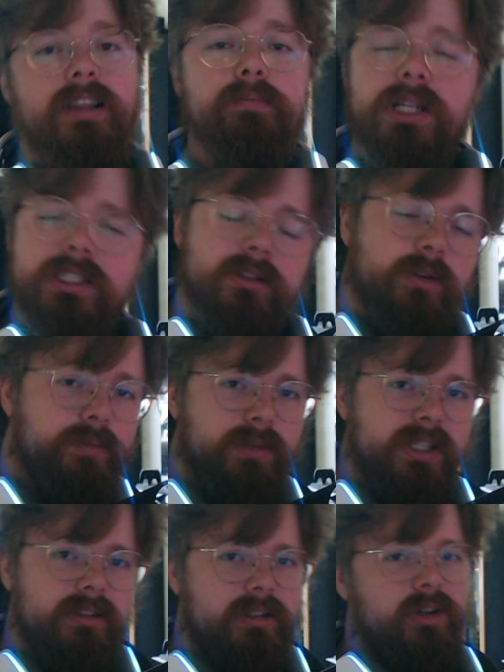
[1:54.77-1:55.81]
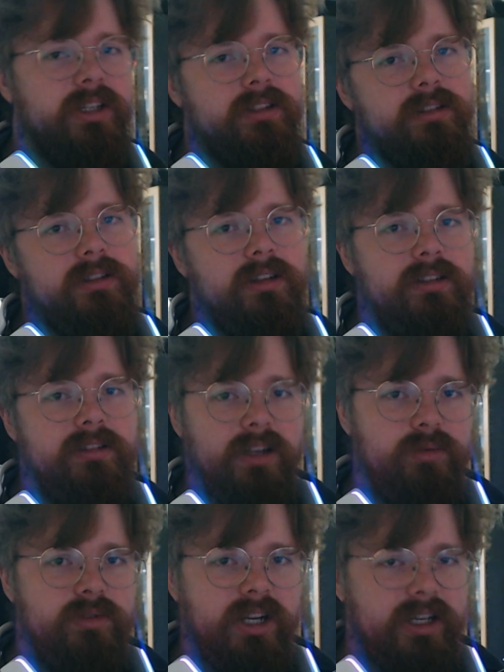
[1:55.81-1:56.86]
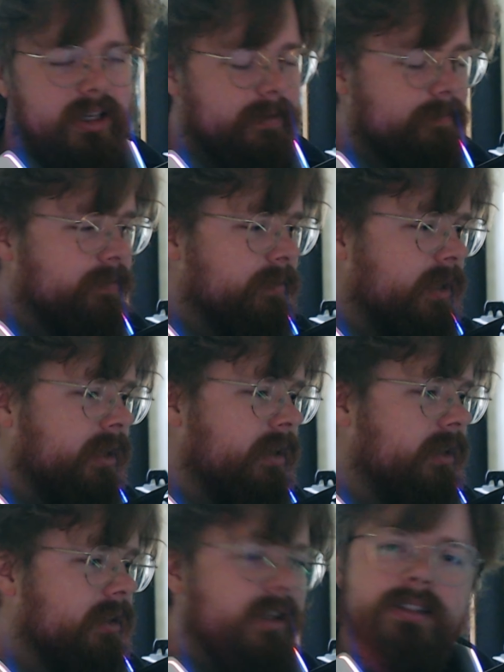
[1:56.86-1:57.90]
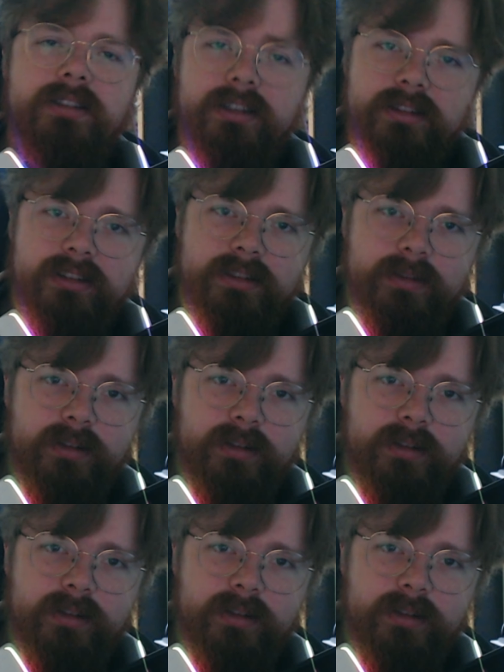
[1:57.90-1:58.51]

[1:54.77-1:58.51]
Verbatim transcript: And please do, it's a great soundtrack that's it.